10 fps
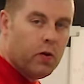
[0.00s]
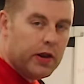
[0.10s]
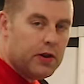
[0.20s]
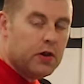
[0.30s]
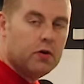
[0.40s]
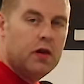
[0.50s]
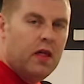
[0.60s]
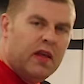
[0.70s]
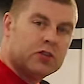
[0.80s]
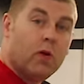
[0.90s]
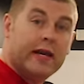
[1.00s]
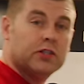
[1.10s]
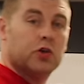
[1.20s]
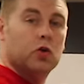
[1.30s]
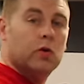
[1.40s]
you want to do. That's why
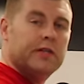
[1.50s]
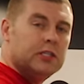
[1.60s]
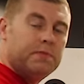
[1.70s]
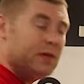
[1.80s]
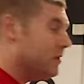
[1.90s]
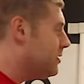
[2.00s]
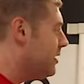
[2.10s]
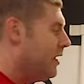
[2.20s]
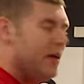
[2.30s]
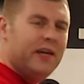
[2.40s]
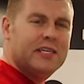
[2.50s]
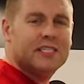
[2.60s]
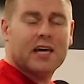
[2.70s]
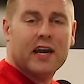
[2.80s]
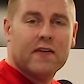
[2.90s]
it's cool with these builds. You can
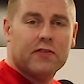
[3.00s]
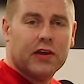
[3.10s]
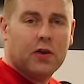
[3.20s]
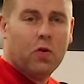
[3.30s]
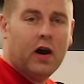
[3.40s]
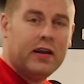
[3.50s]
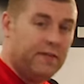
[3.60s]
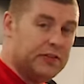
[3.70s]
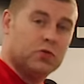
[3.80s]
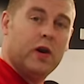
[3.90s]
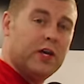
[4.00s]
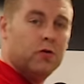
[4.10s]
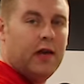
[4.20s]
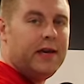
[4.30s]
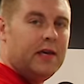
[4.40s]
design everything you want. If it's the way
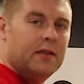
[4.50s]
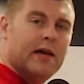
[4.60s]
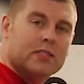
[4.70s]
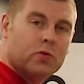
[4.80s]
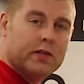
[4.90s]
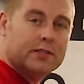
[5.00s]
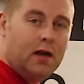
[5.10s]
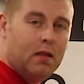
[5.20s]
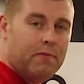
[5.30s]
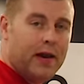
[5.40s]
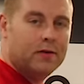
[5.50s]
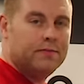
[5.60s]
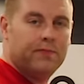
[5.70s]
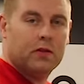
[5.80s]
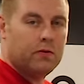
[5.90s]
you like it, that's what it's all about,
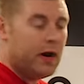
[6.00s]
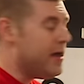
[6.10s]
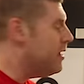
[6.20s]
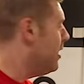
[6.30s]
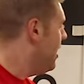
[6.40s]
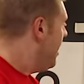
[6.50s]
right?